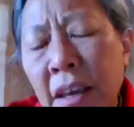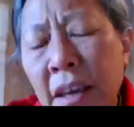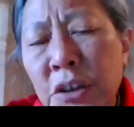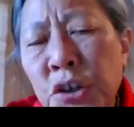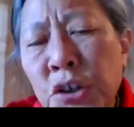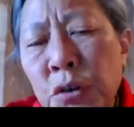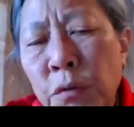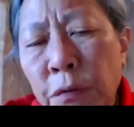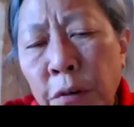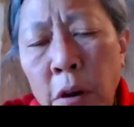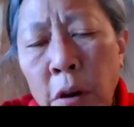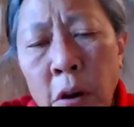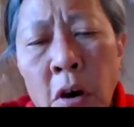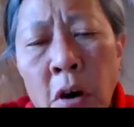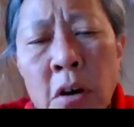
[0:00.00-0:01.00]
issue. For
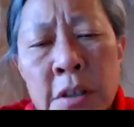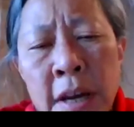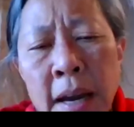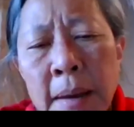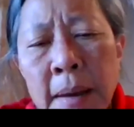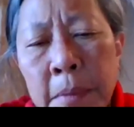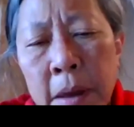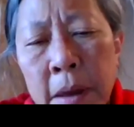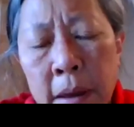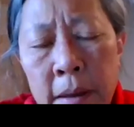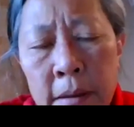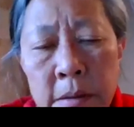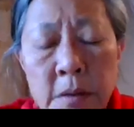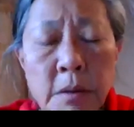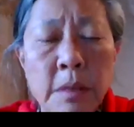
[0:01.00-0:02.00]
a long time,
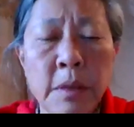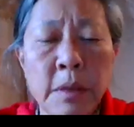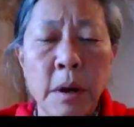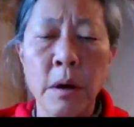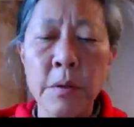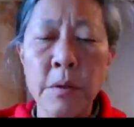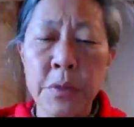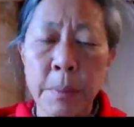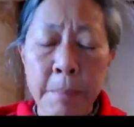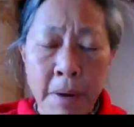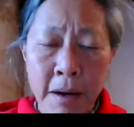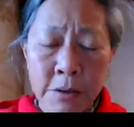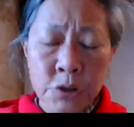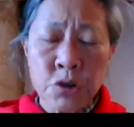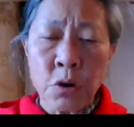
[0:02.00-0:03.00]
the
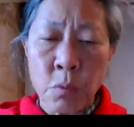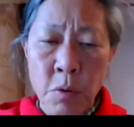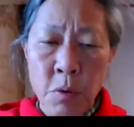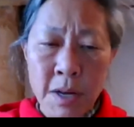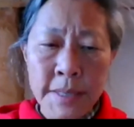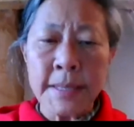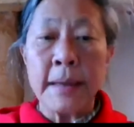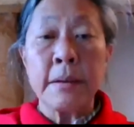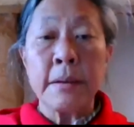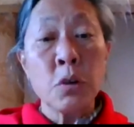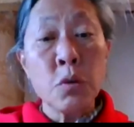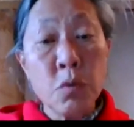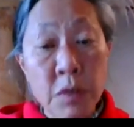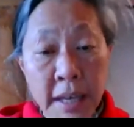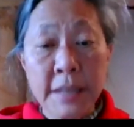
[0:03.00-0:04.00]
mantra was that
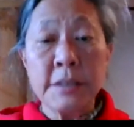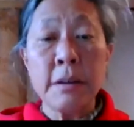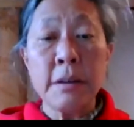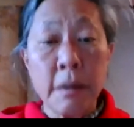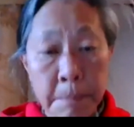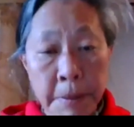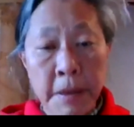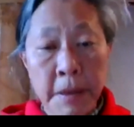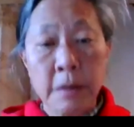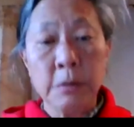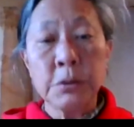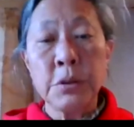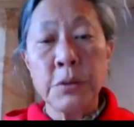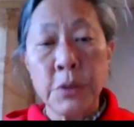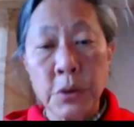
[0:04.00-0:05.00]
you need to appeal
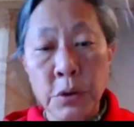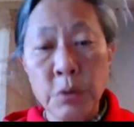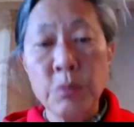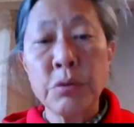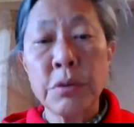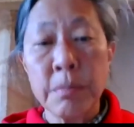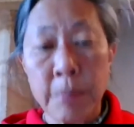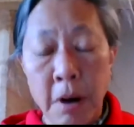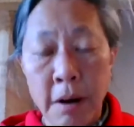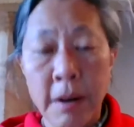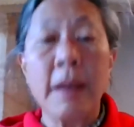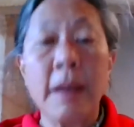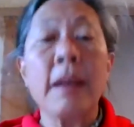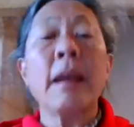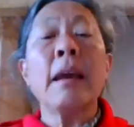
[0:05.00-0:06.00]
to the youth
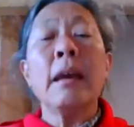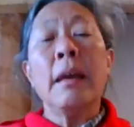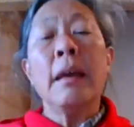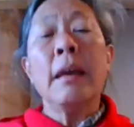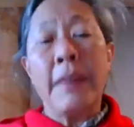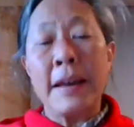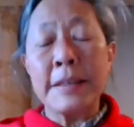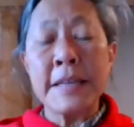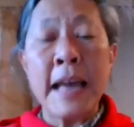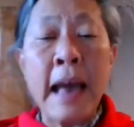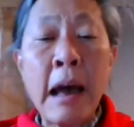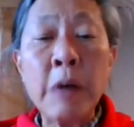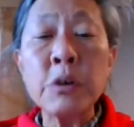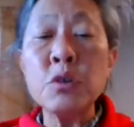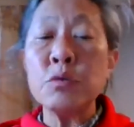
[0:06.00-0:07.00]
market. That's
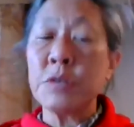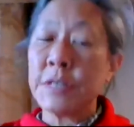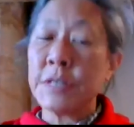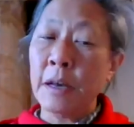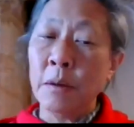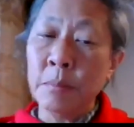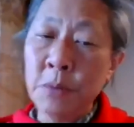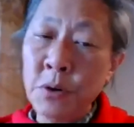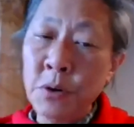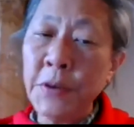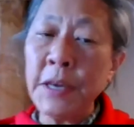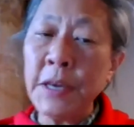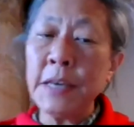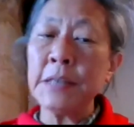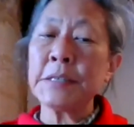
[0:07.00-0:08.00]
how you sell
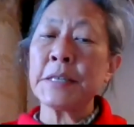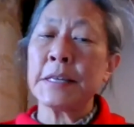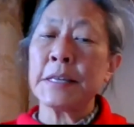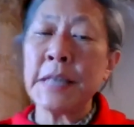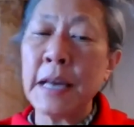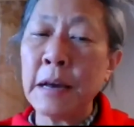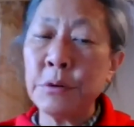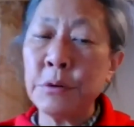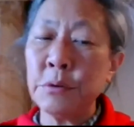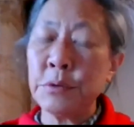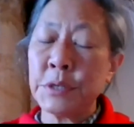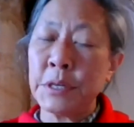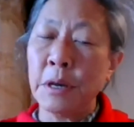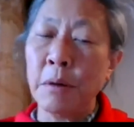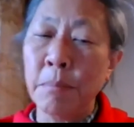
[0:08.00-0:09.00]
movies. That's how you
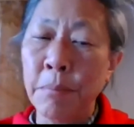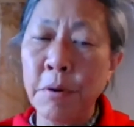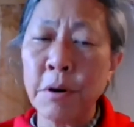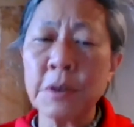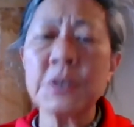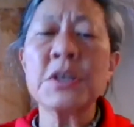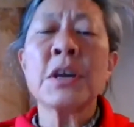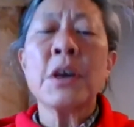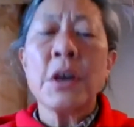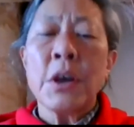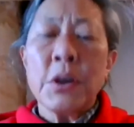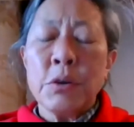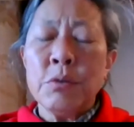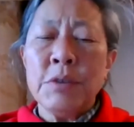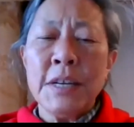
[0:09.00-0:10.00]
sell books.
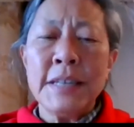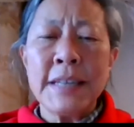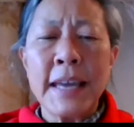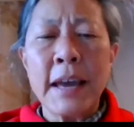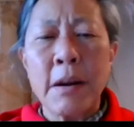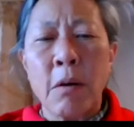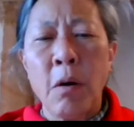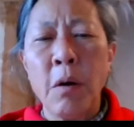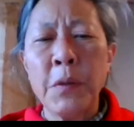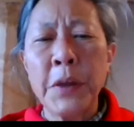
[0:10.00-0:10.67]
You need to get all the